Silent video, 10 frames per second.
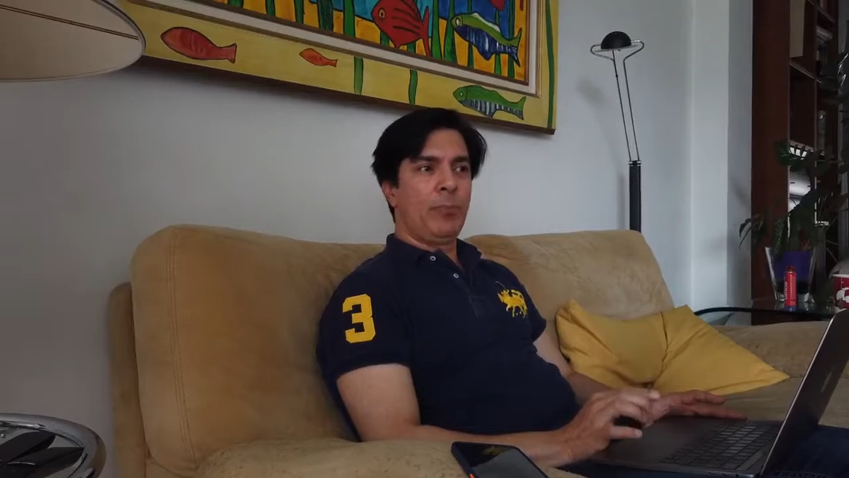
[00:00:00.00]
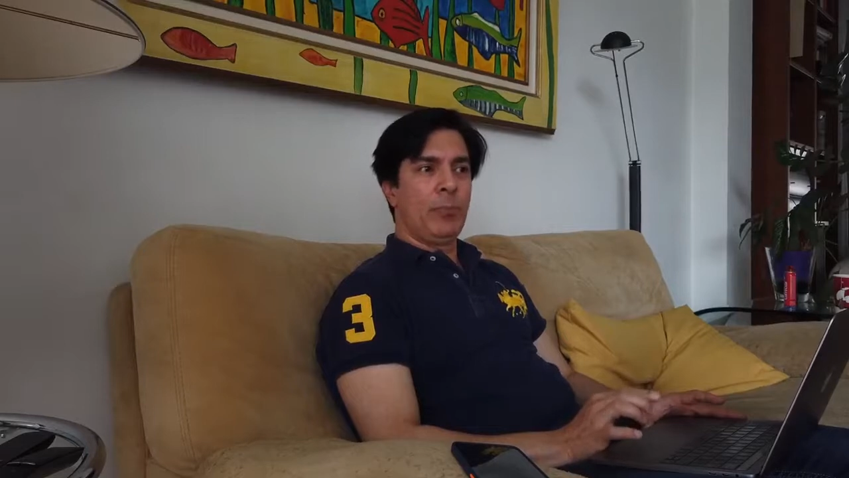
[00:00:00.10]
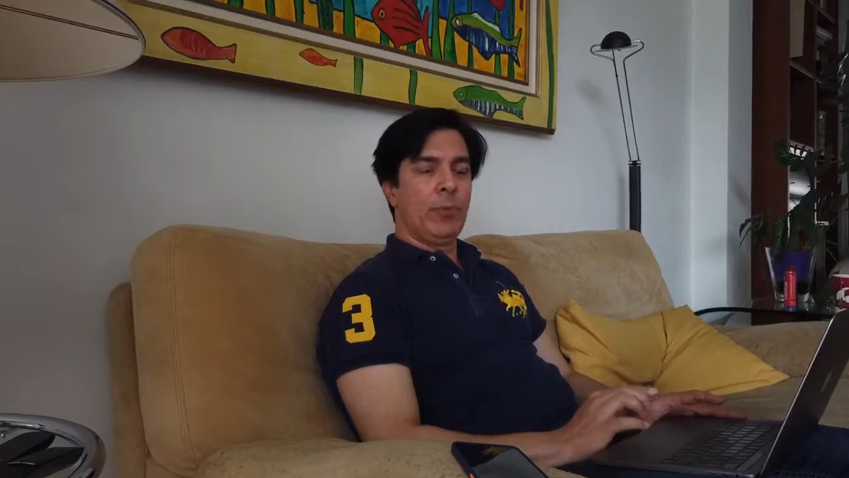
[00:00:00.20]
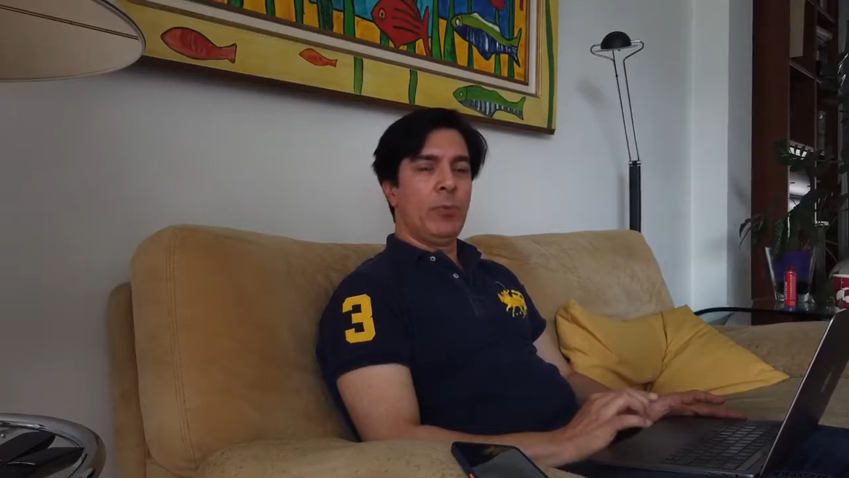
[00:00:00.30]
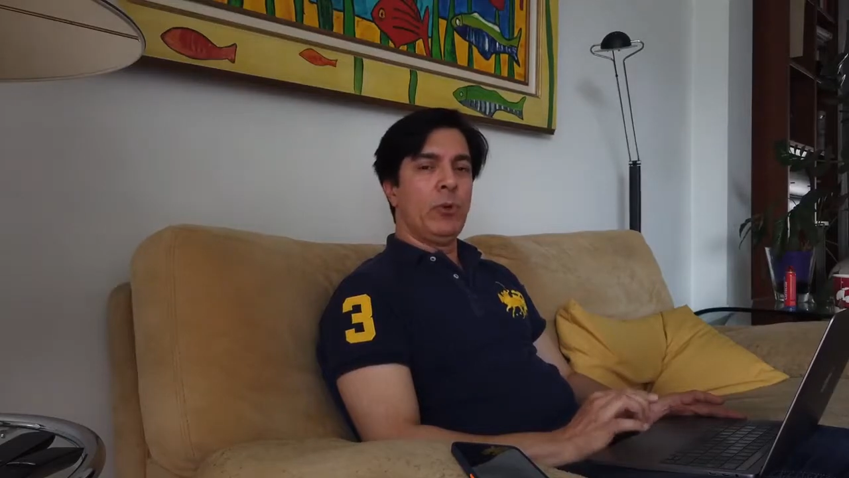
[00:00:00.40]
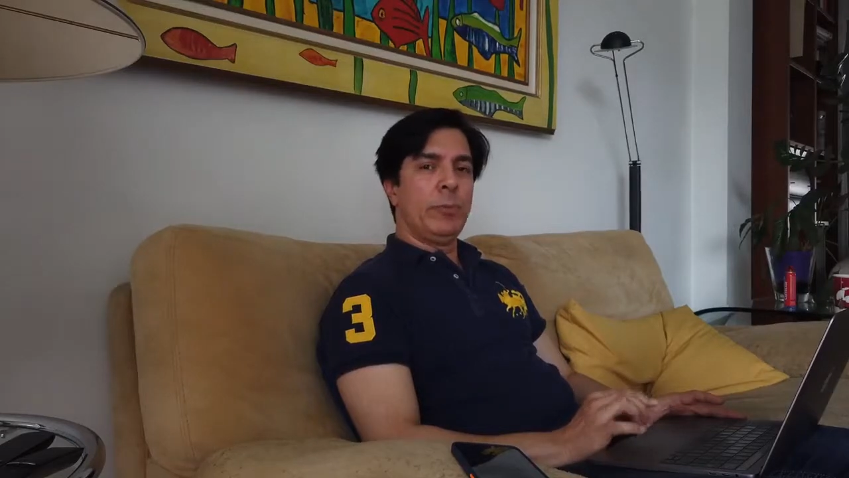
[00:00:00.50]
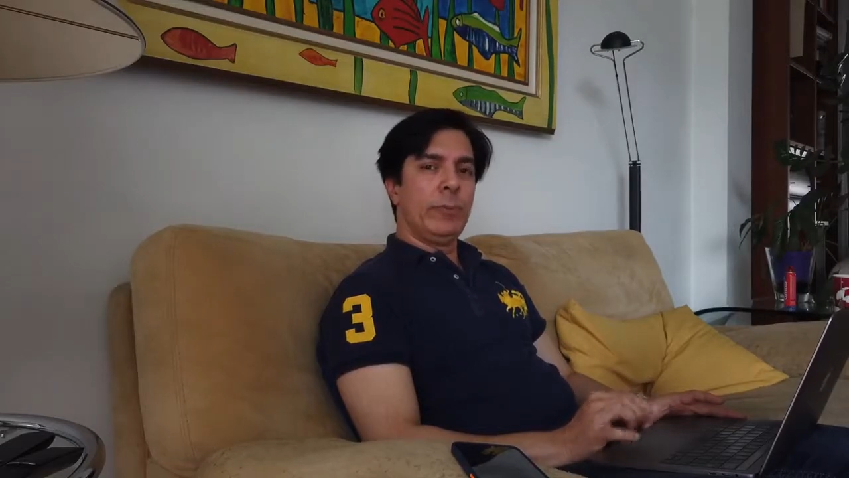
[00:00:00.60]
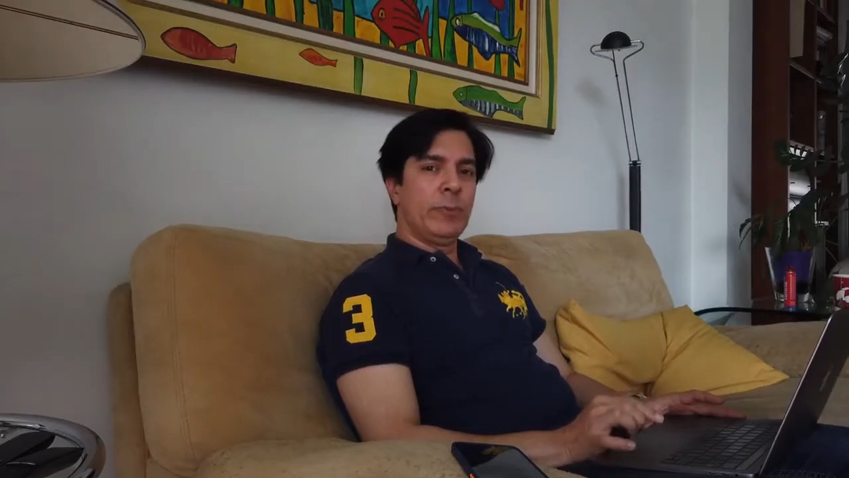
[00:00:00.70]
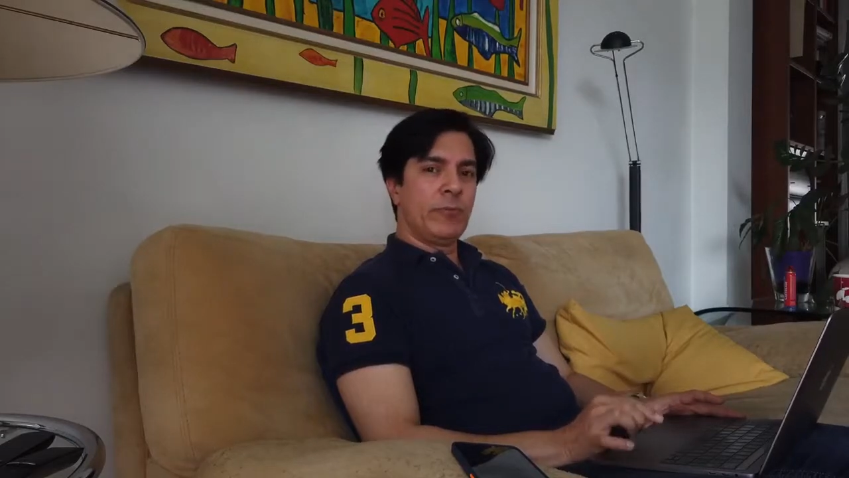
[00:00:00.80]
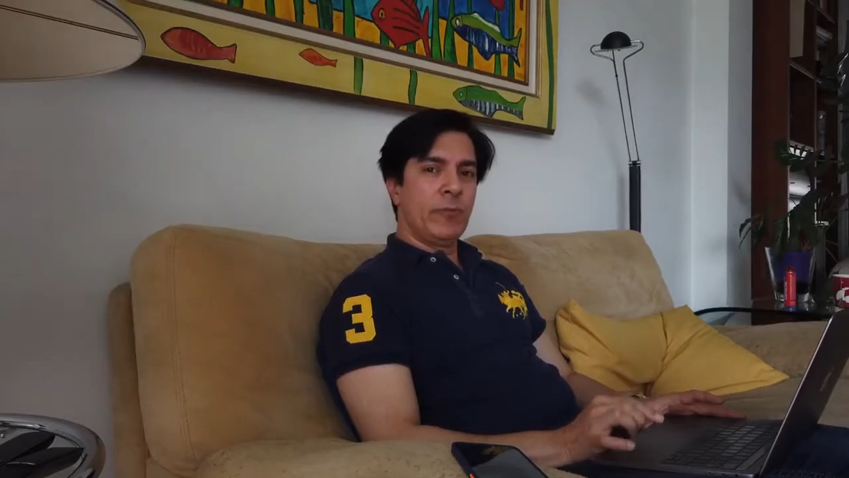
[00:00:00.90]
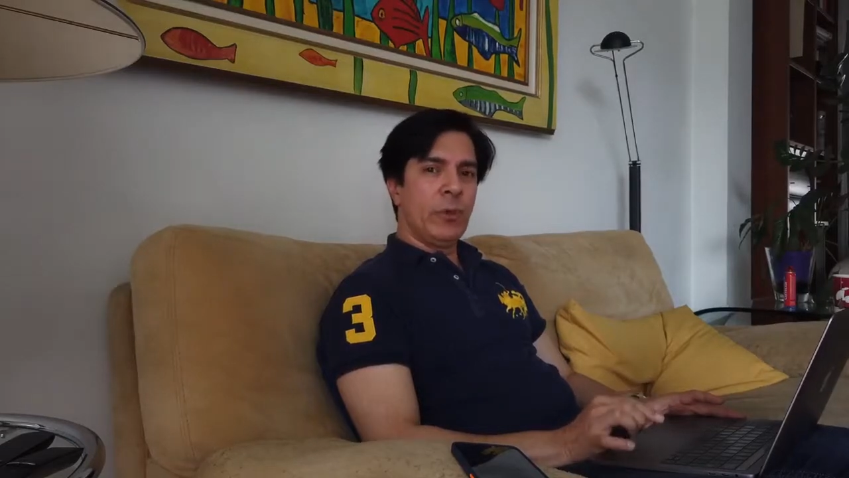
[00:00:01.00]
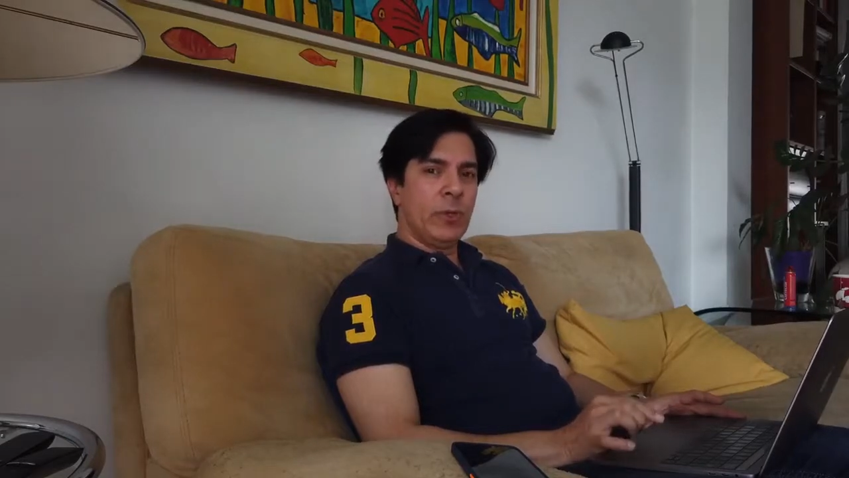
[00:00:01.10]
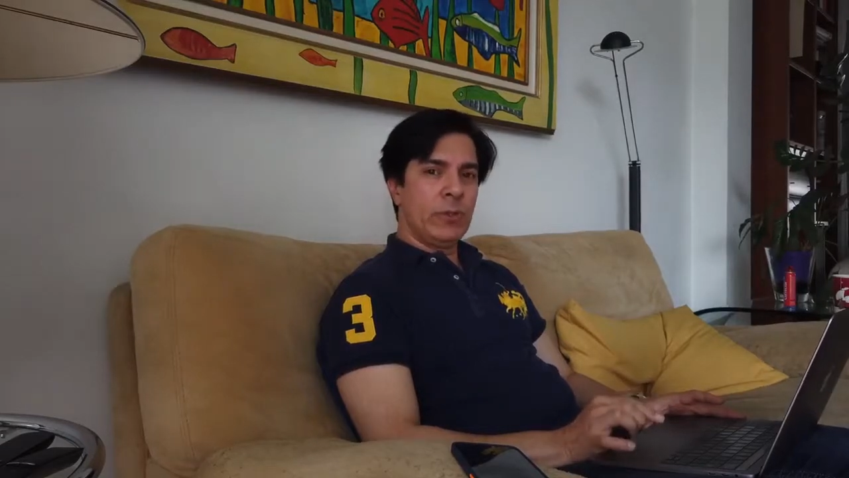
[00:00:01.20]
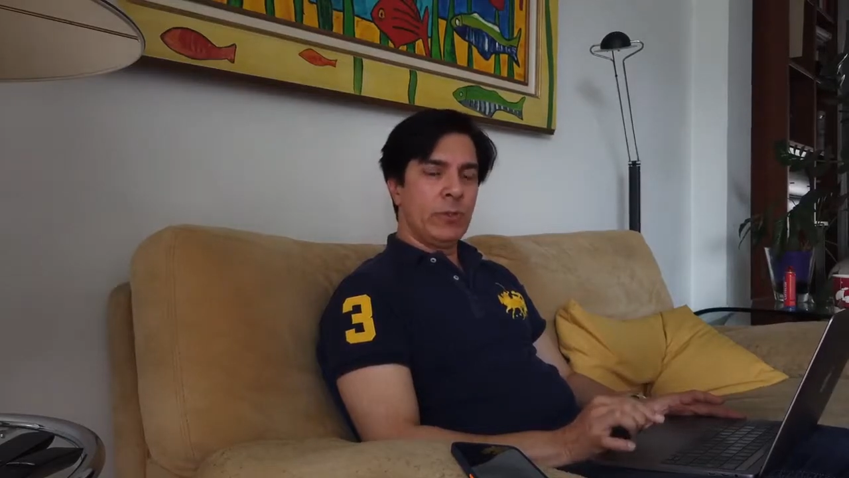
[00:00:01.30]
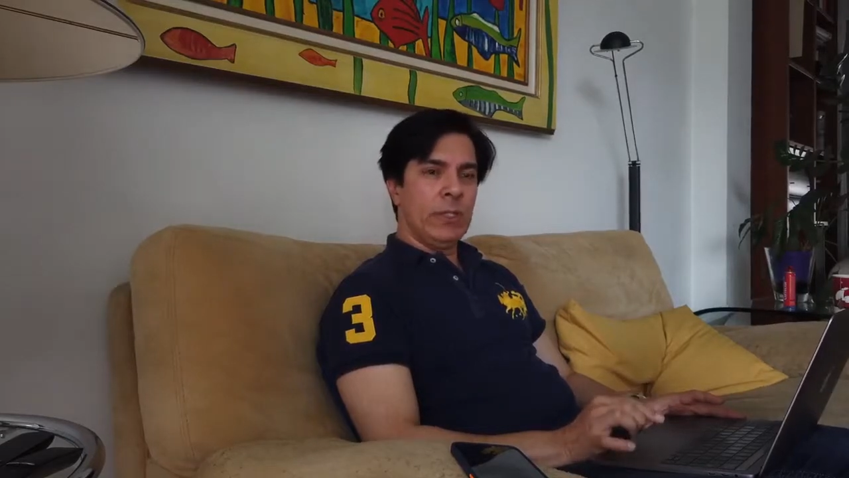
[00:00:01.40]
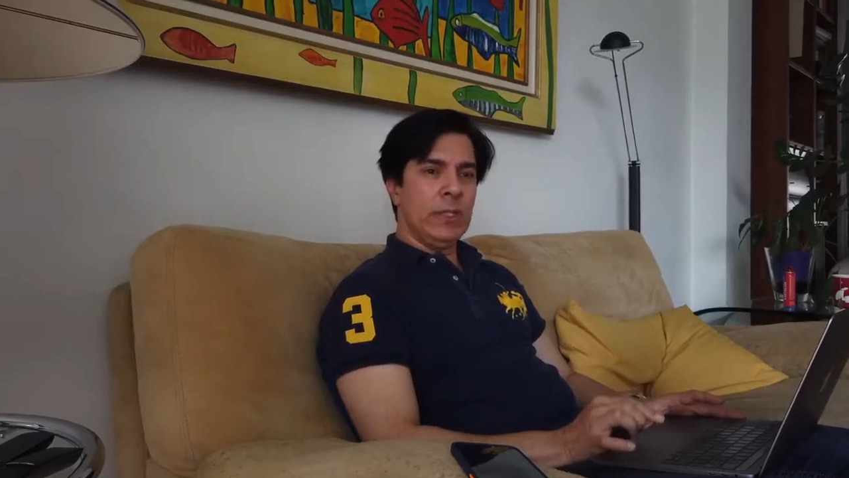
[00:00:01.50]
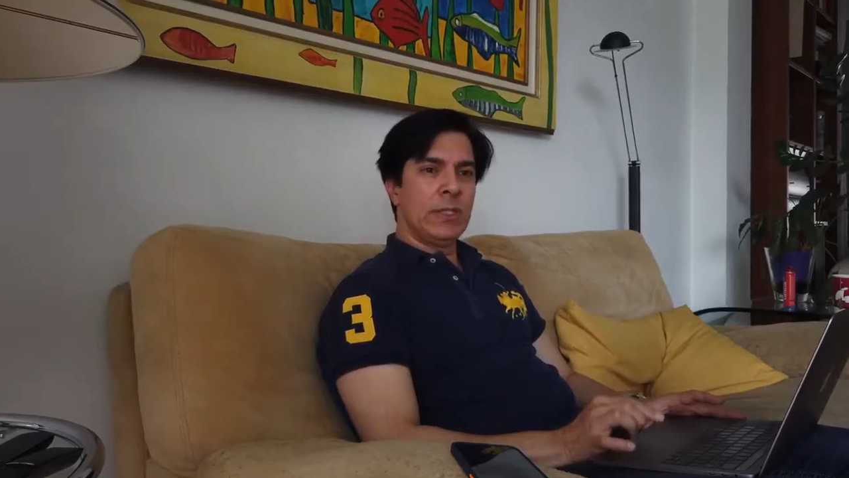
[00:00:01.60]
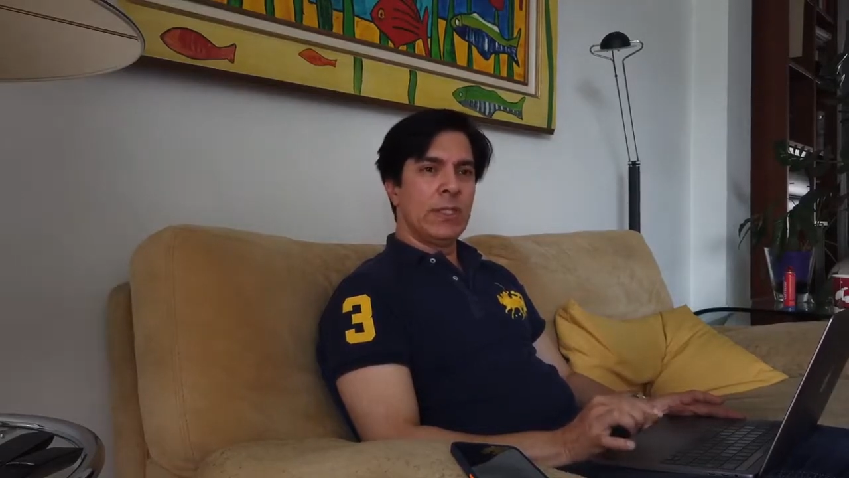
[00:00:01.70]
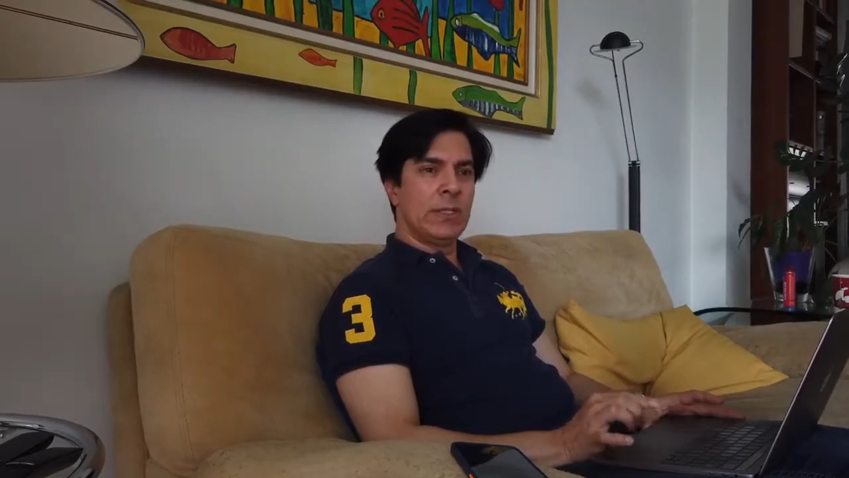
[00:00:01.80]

but poor people from going to these